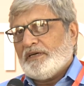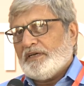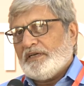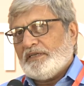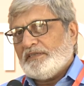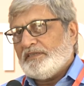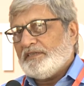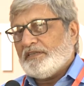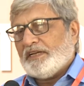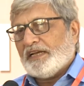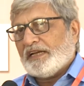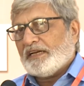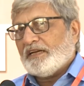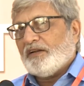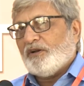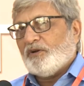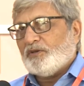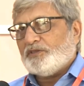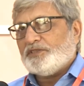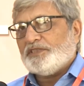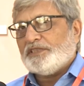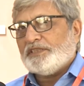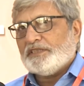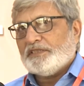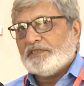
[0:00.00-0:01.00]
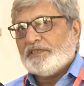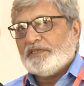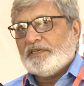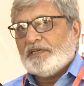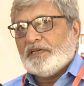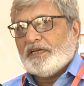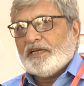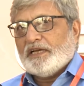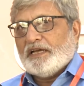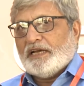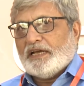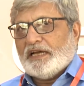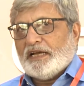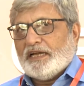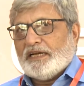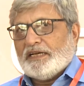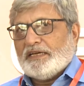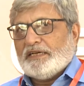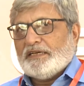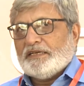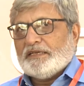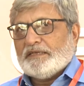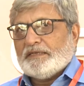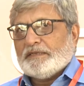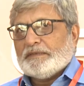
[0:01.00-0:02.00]
in the technology
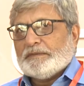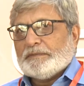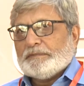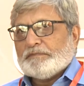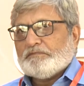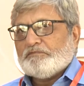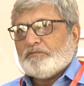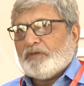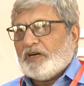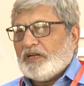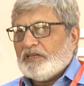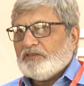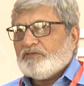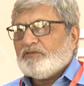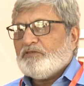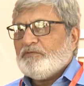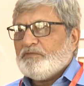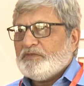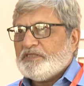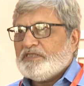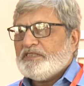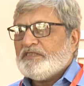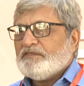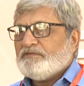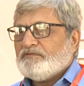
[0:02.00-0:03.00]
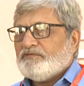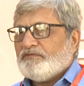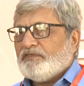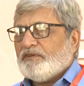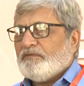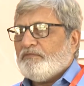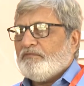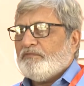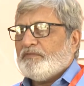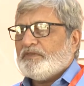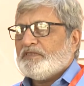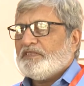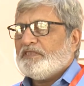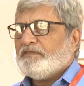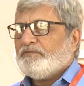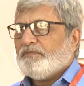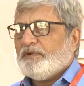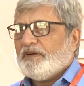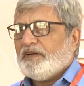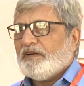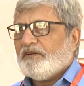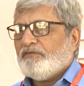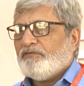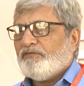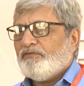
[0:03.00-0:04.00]
and um, also business from business
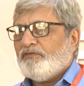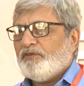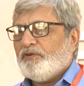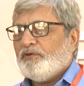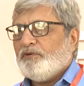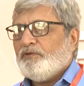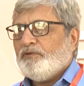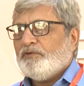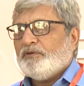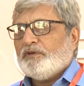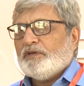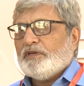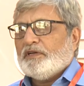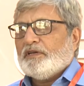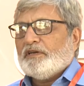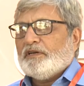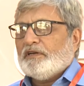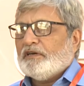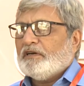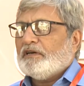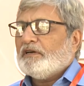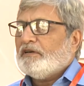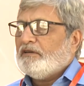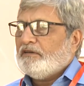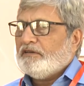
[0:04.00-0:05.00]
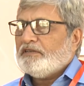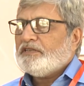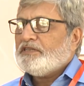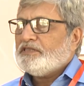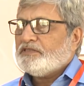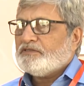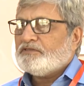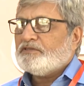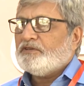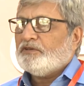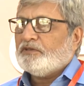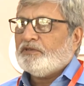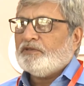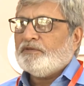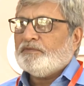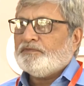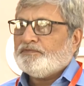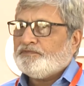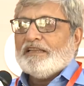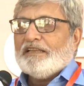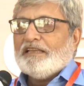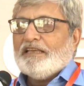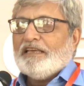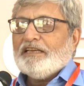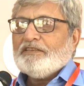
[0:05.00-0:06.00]
point of view it is good
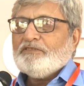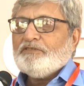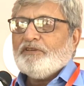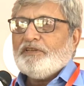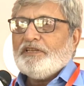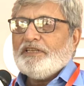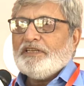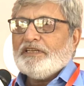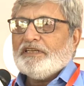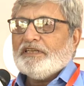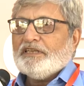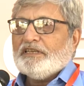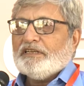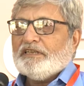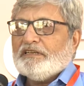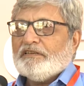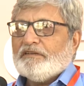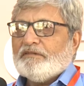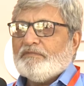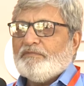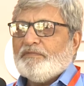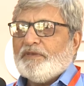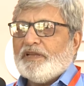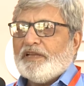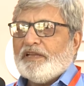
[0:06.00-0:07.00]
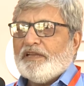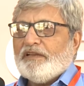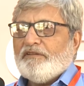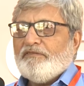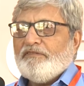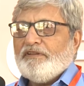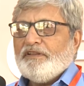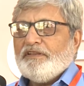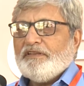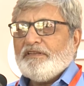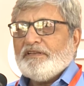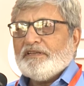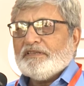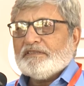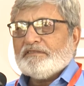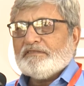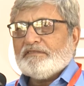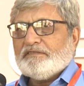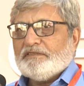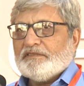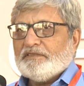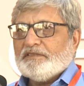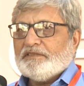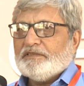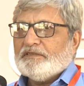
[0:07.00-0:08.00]
actually um, every year
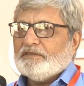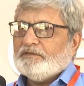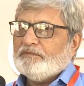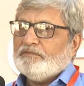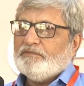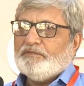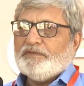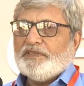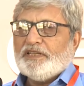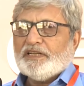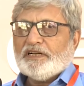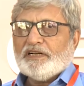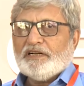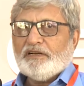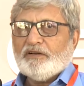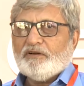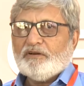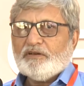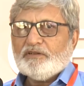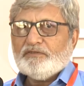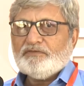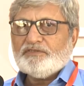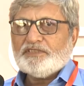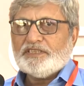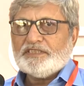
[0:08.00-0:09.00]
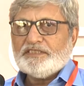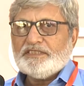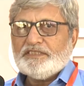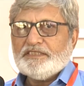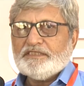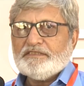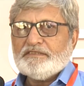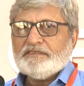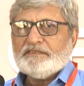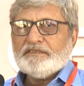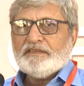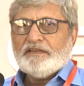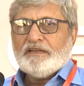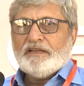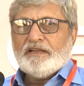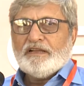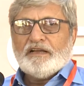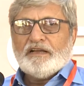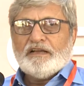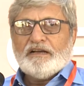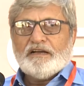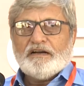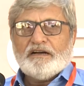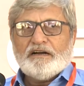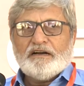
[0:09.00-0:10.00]
there are a lot of changes
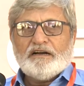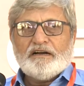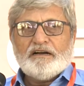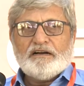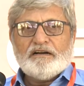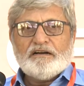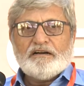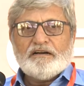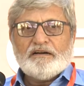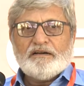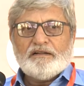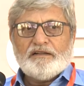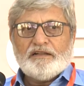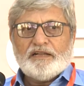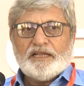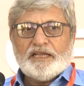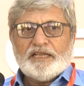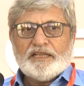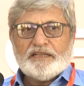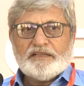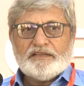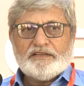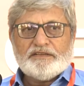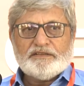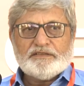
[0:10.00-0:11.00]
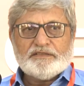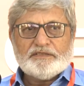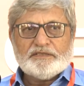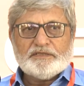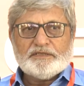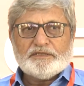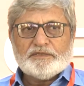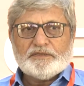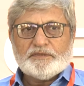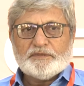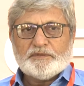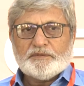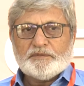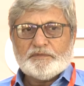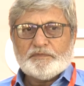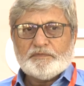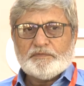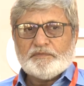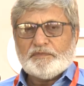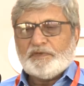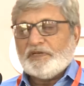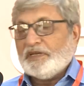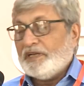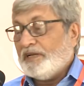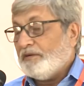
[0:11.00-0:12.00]
uh, like uh,
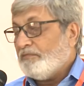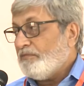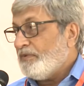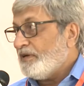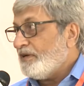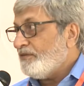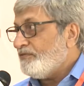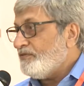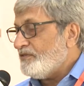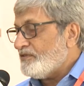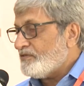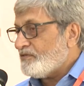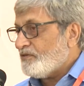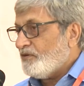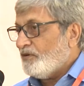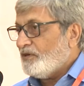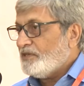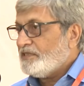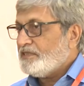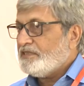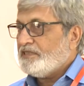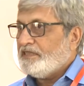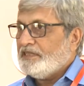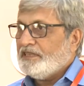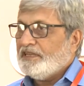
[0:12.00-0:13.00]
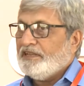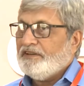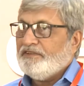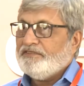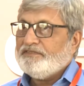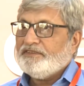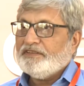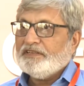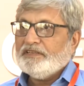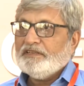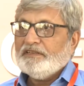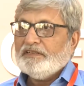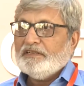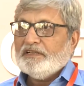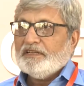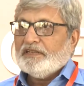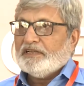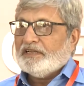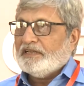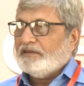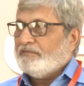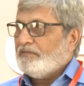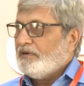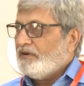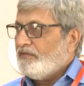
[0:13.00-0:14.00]
number of stalls increasing,
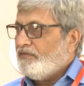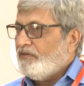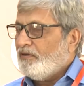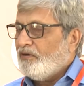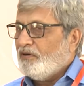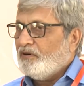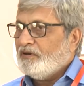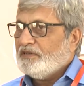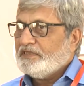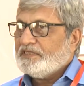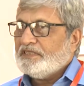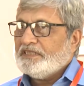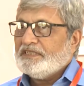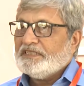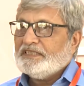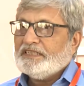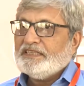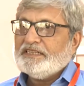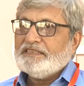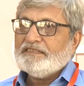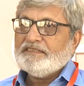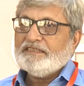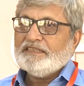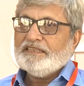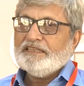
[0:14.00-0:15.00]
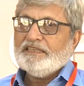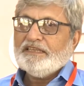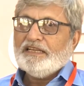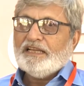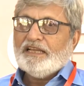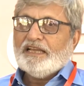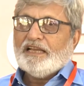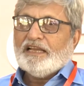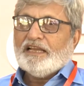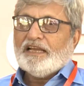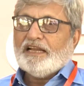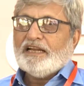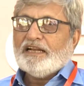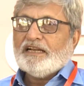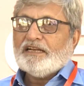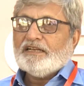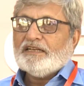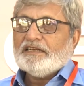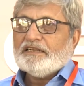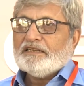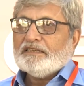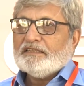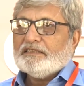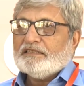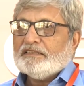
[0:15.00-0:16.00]
number of halls increasing,
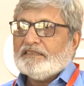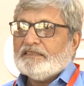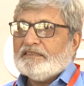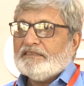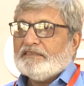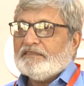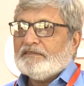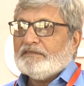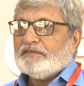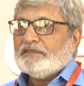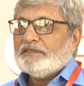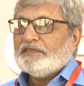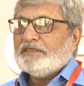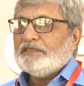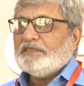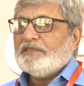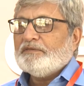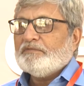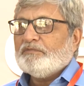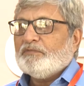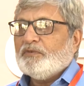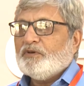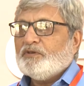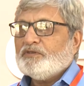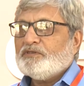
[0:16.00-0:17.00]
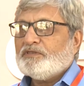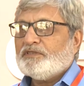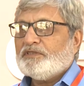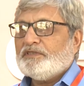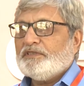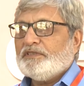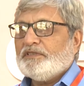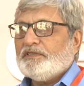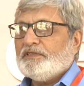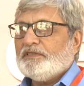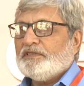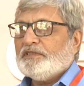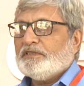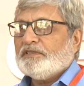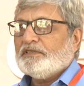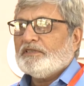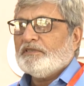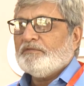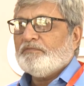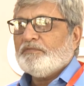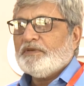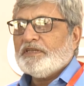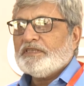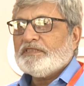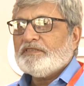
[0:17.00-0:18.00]
and uh, the most uh,
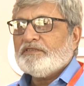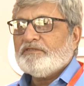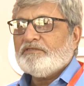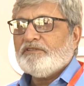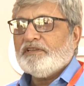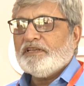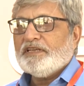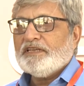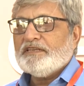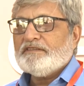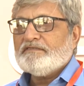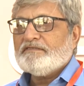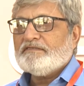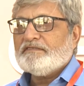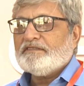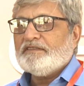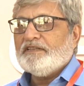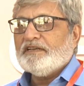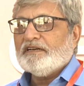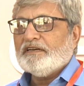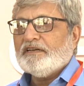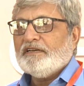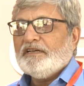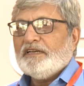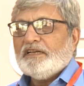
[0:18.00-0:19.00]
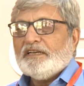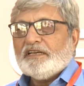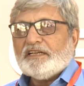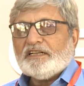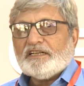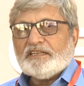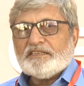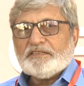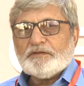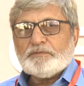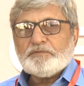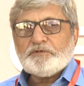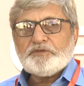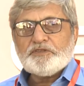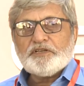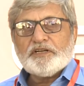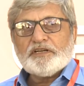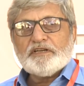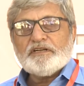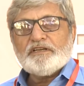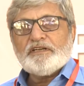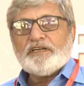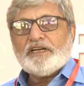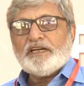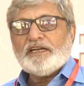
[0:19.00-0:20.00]
impressive thing is the
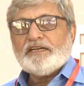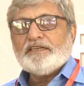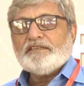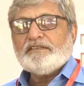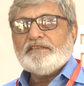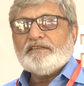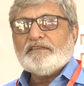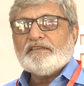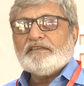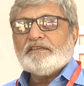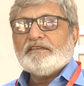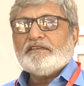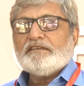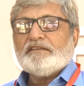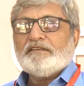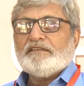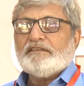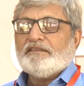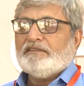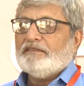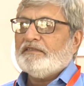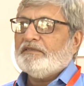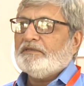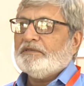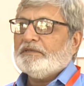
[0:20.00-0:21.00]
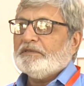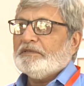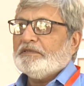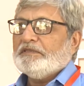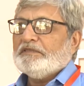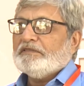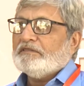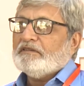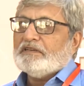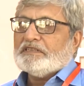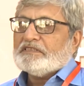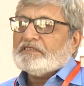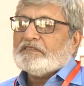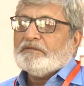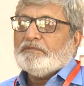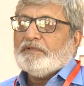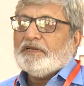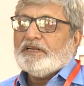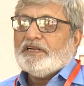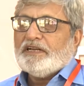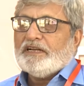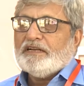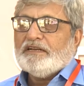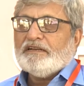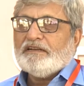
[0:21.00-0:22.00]
reception and the uh,
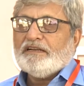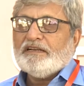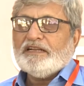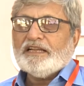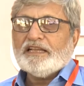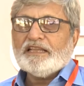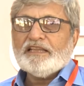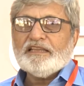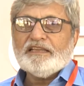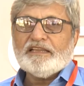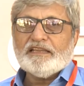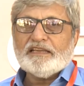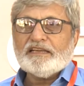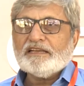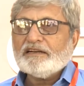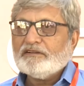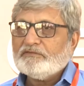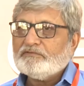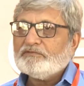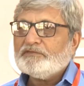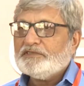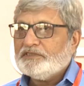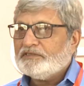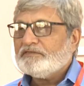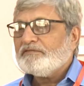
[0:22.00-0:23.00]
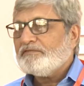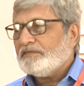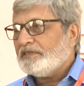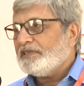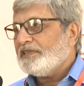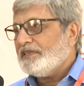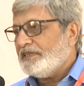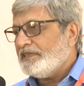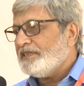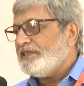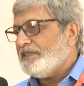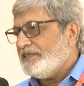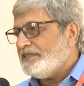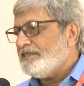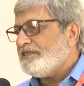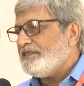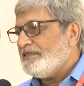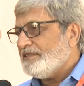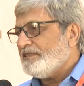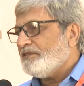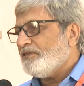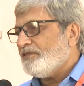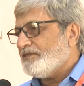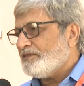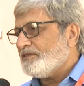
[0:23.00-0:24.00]
customer taking care of this one. This
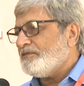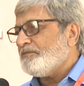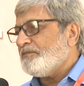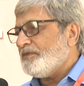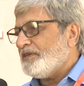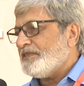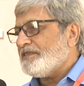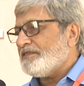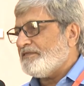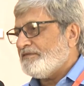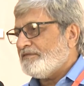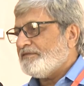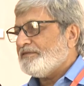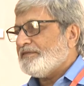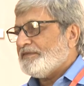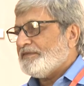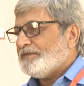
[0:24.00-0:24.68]
is also impressive.